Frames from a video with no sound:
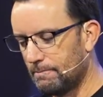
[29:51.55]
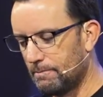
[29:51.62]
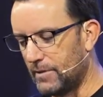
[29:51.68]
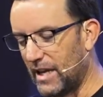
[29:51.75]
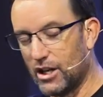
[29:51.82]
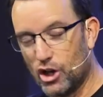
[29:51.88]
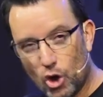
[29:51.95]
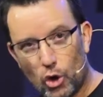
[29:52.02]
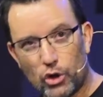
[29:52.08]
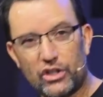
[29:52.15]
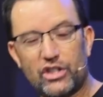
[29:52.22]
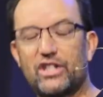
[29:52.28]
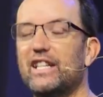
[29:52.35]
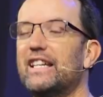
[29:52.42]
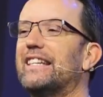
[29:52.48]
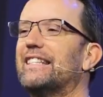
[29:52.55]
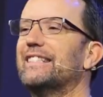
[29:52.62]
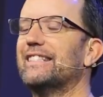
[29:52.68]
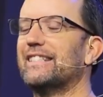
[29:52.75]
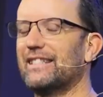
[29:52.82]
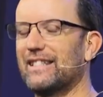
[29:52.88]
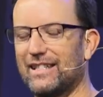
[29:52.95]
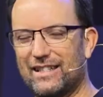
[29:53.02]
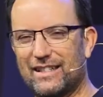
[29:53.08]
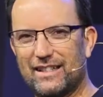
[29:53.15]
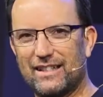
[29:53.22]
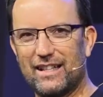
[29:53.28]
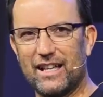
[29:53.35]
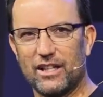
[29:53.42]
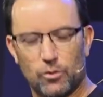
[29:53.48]
that your sins
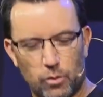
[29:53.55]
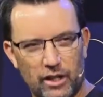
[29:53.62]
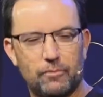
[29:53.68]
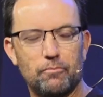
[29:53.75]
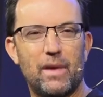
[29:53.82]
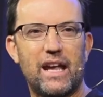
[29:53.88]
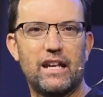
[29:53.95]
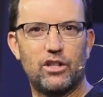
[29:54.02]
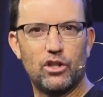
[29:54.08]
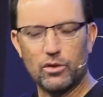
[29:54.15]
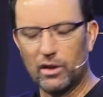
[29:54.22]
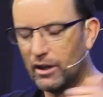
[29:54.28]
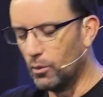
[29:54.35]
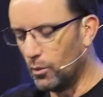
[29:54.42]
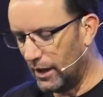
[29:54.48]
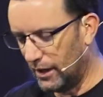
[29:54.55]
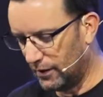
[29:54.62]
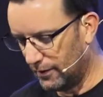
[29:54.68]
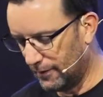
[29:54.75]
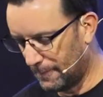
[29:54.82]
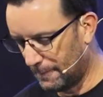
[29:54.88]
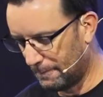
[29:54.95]
is what made you unwell.